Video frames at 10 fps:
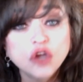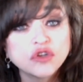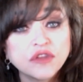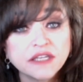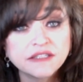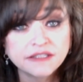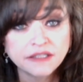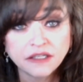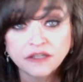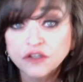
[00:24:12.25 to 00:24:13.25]
Do they
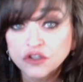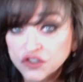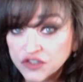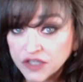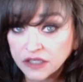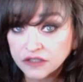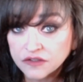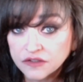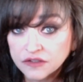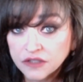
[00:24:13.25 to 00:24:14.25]
sit in their
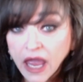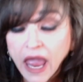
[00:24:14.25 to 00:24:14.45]
seats?